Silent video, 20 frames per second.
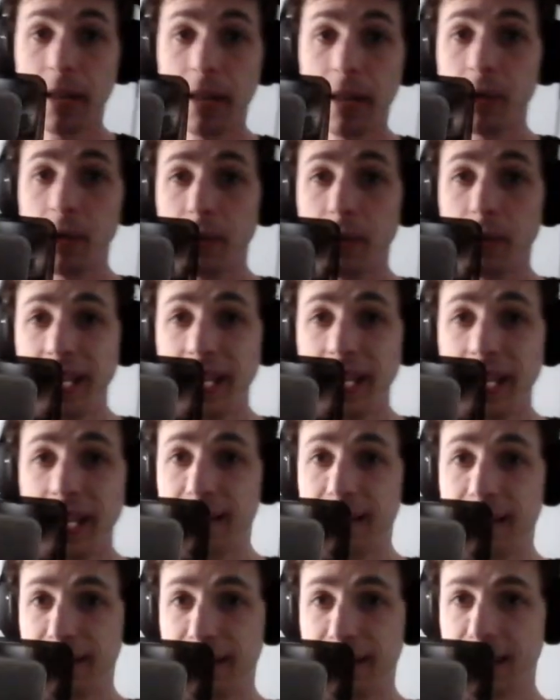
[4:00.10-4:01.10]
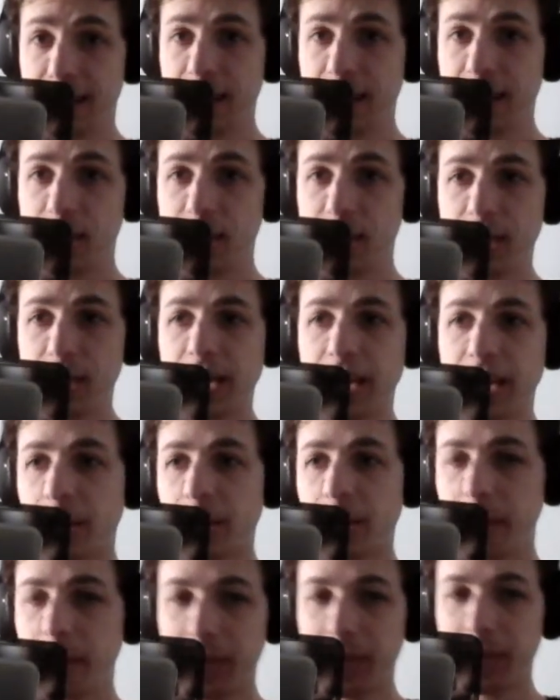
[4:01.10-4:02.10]
there's some eating in the scene, and I don't want
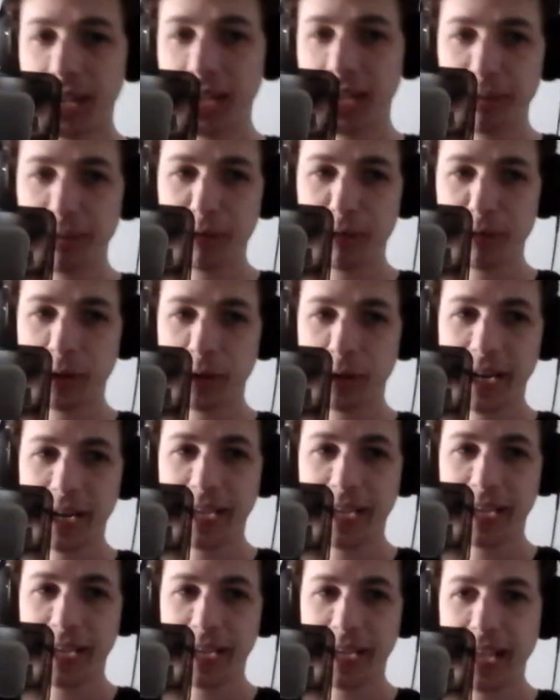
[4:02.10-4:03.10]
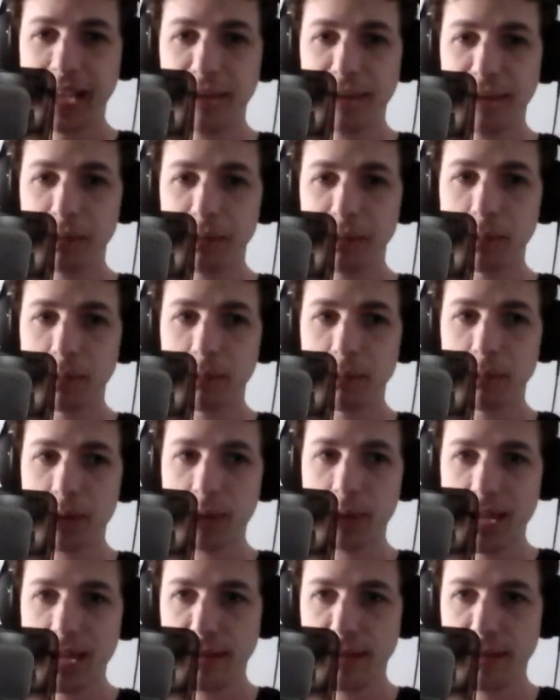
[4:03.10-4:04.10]
to miss that before I have to
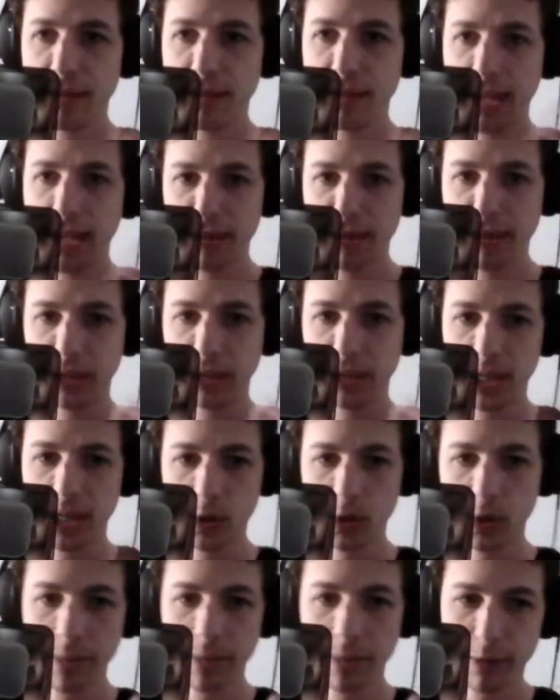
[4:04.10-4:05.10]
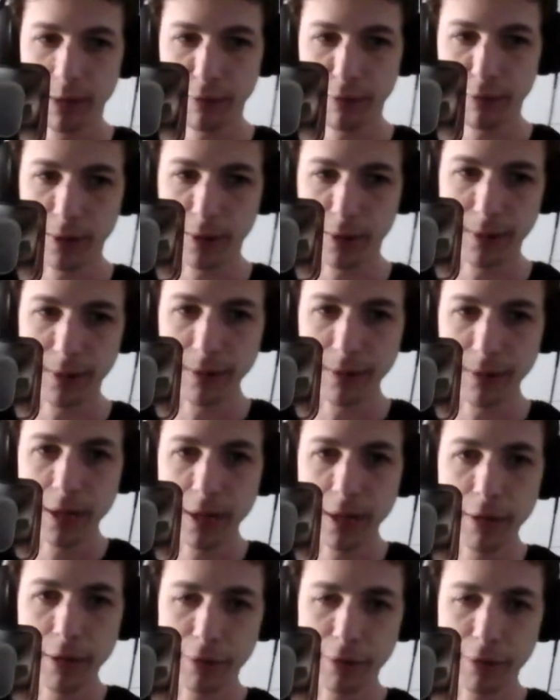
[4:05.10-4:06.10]
breathe heavily into a microphone
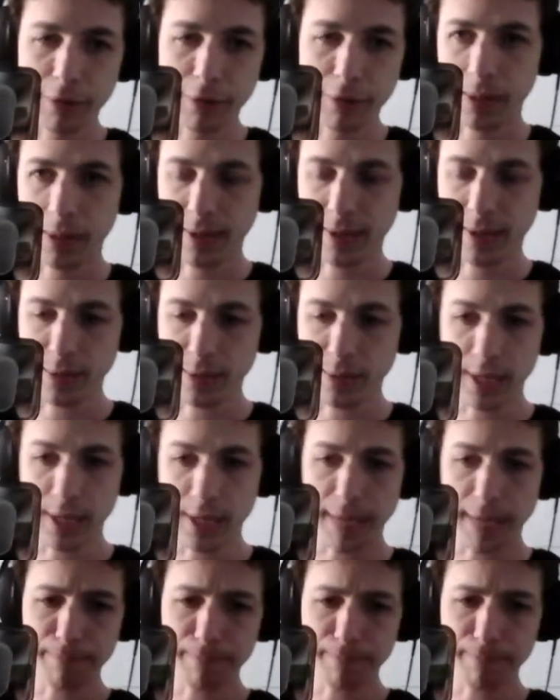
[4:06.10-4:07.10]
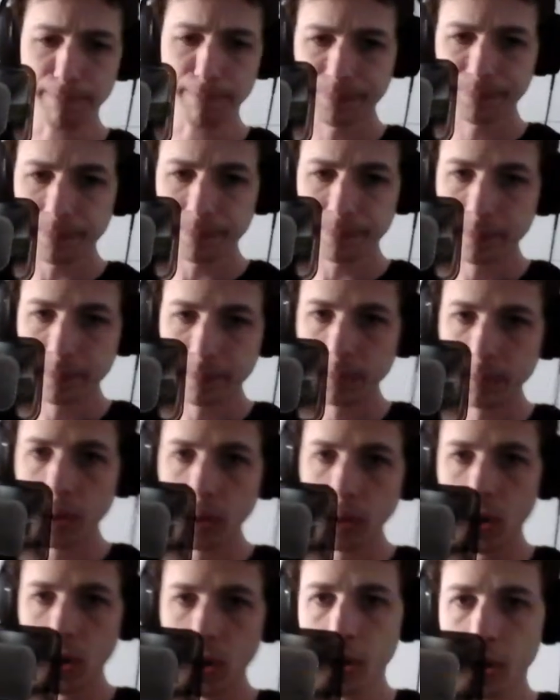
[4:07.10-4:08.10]
for periods of time.
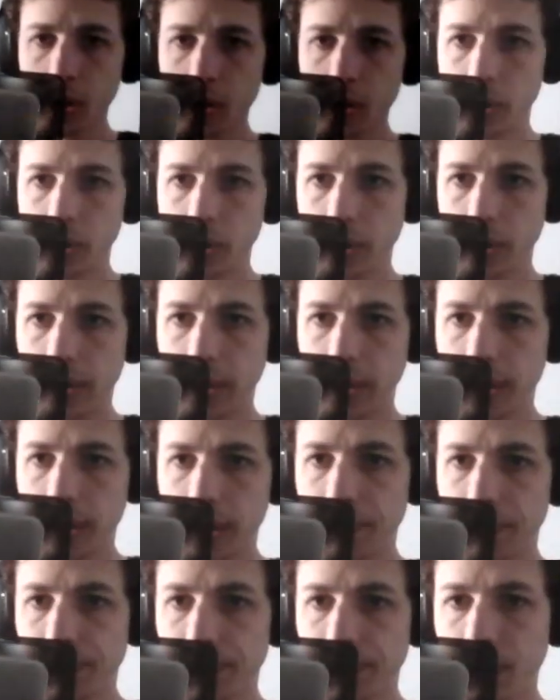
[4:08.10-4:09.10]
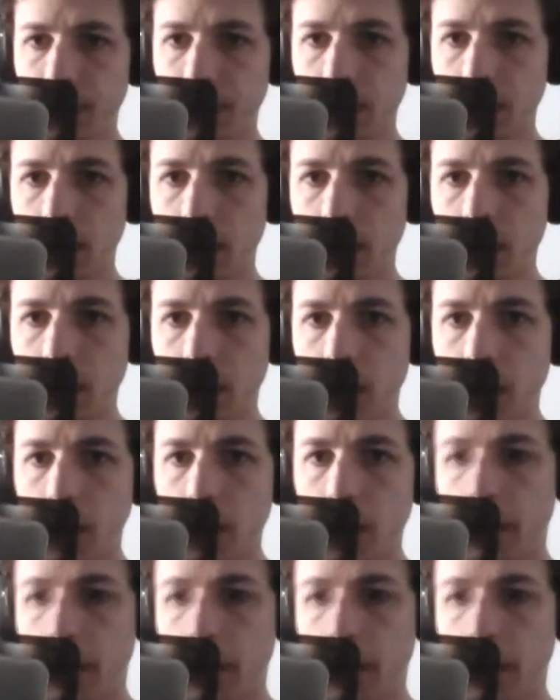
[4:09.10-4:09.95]
So our